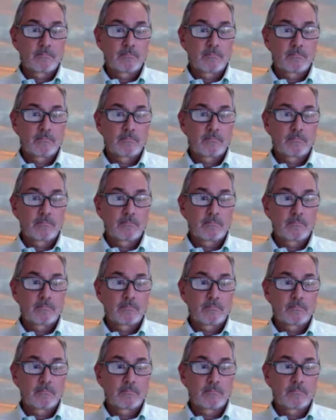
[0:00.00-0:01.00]

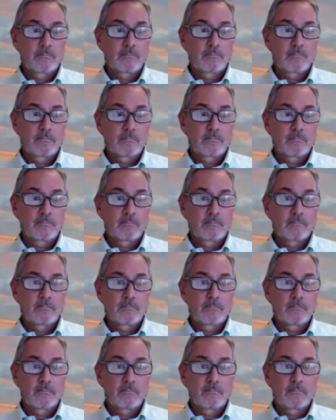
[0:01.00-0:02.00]

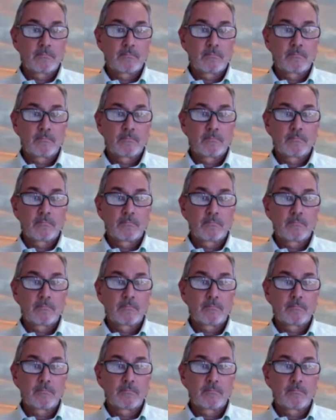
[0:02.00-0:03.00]

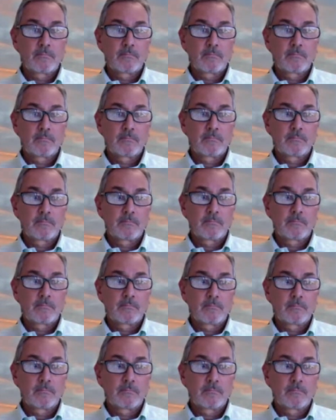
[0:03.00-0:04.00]

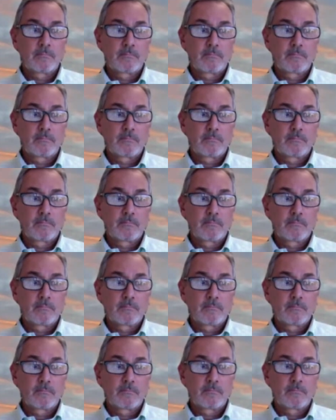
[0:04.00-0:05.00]

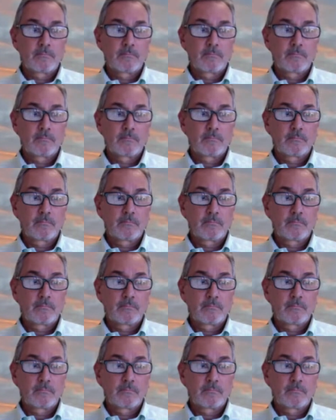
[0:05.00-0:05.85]
(not speaking)